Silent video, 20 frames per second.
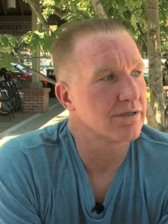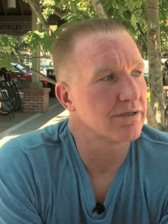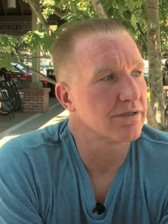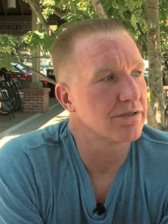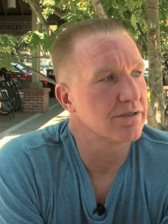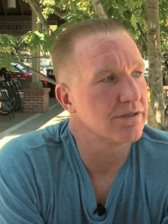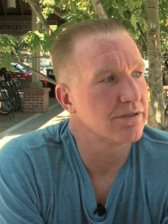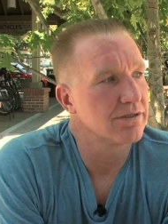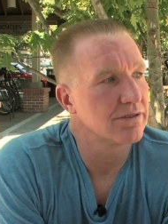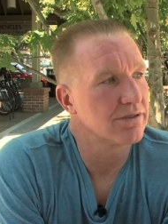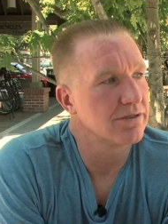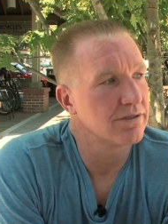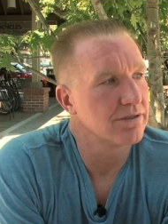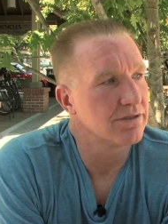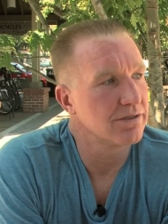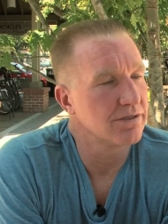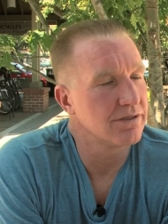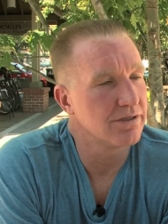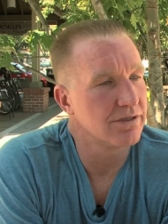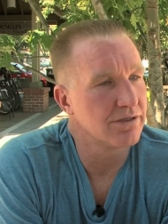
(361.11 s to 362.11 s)

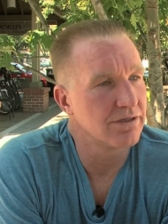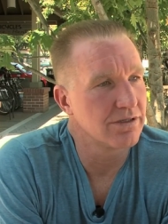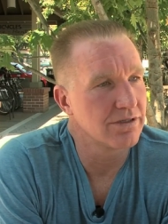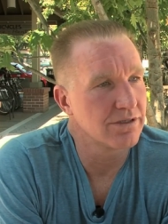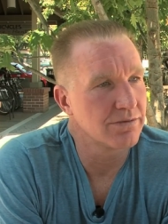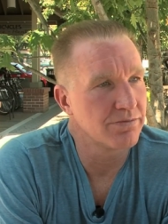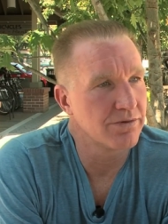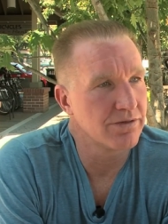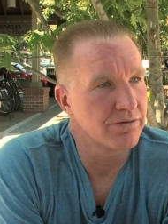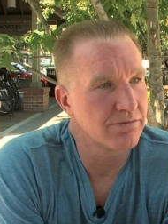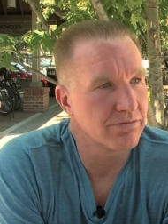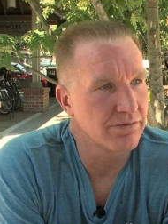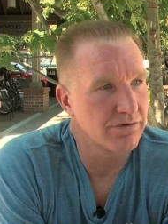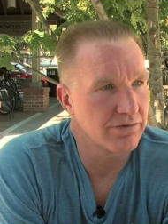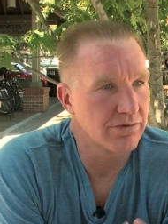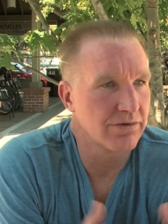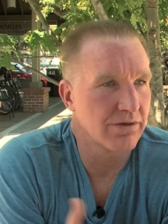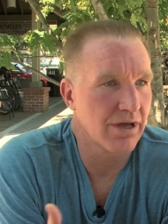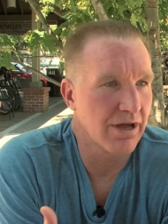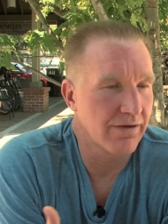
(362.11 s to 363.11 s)
You know, I spent
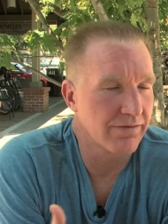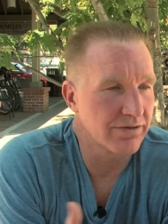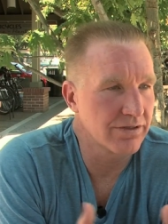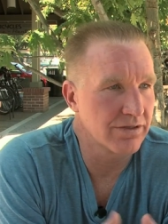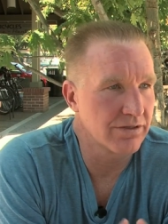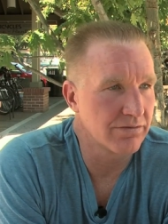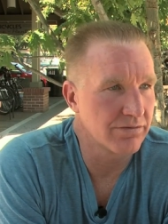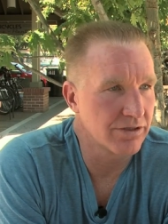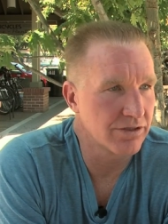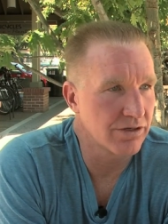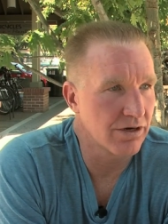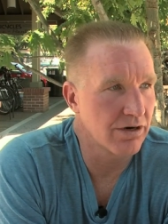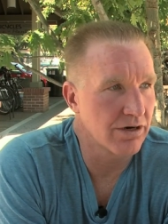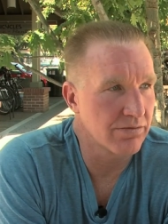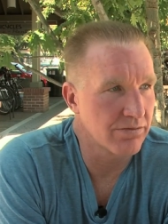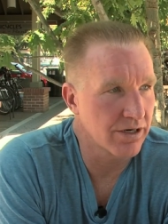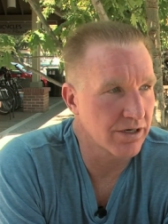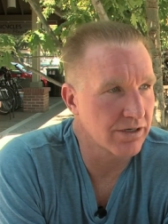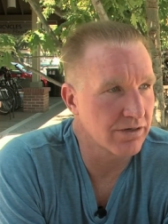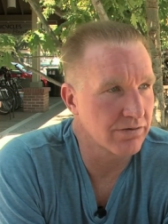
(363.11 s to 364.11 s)
obviously the majority
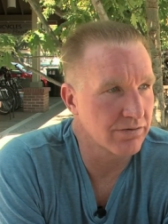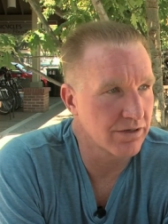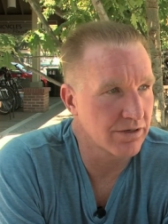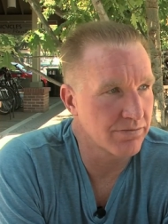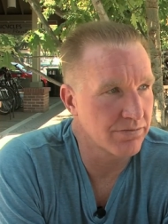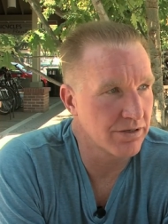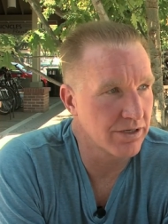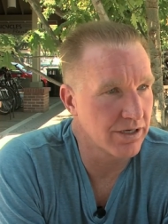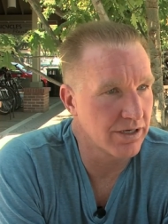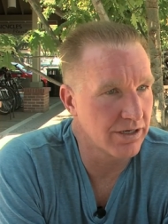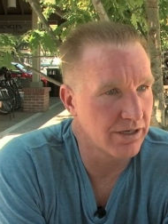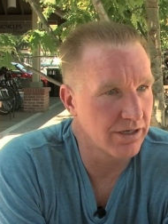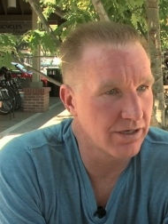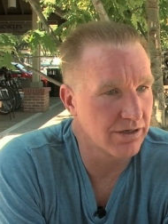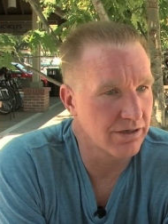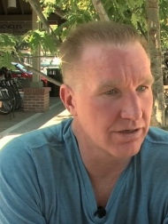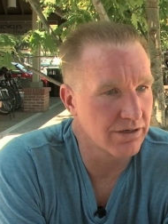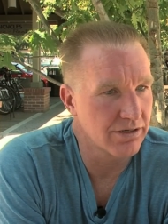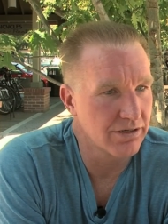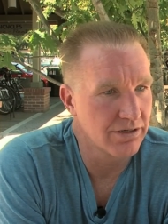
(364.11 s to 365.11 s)
of my career playing
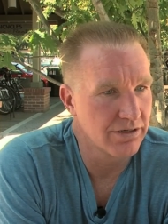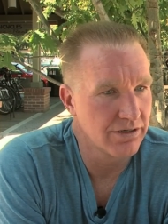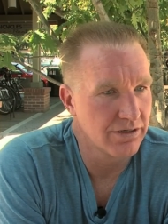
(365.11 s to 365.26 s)
here.